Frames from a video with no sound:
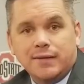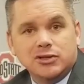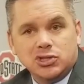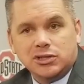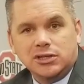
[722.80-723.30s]

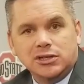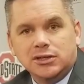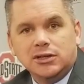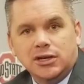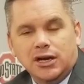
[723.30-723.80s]
obviously
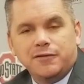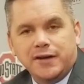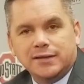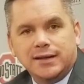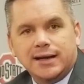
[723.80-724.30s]
a
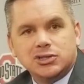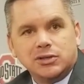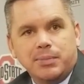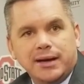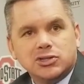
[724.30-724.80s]

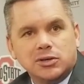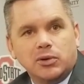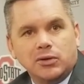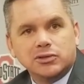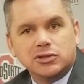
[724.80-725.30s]
fantastic
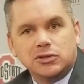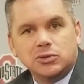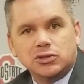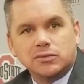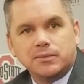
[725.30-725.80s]
basketball
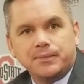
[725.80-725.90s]
institution.